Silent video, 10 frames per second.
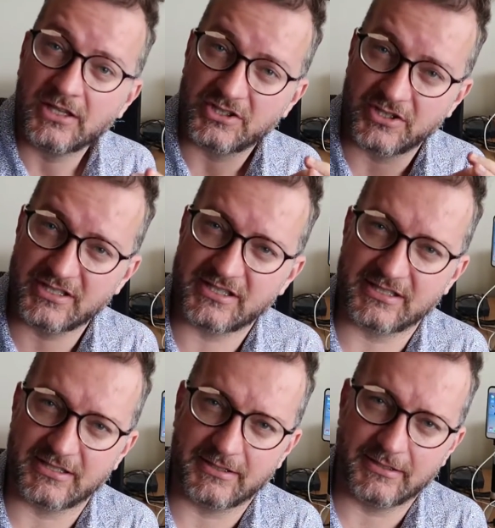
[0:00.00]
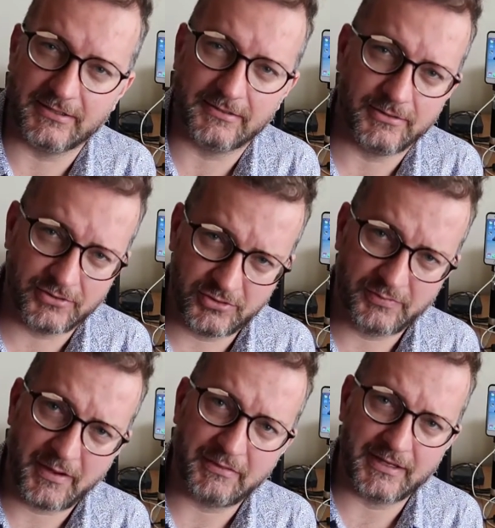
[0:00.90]
So this is, uh, you're
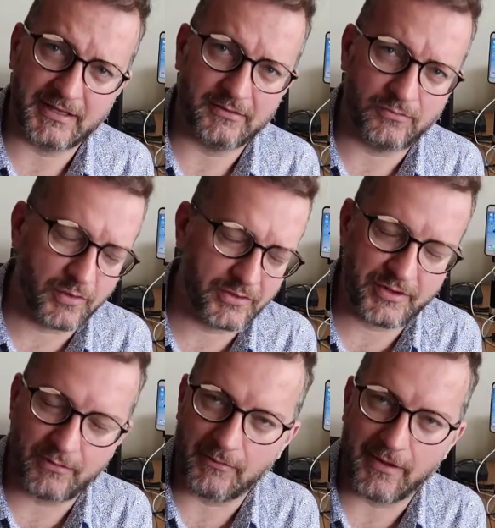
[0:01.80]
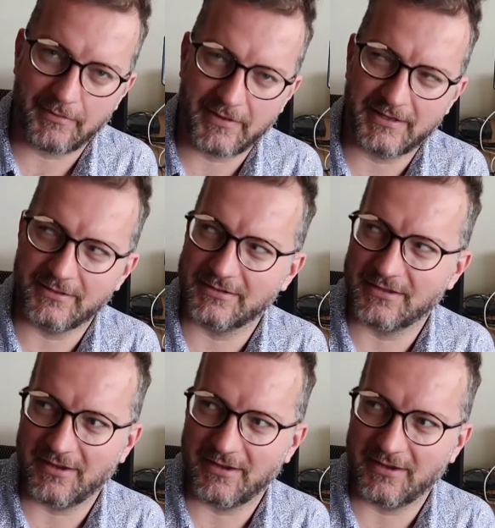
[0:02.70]
probably wondering what my opinion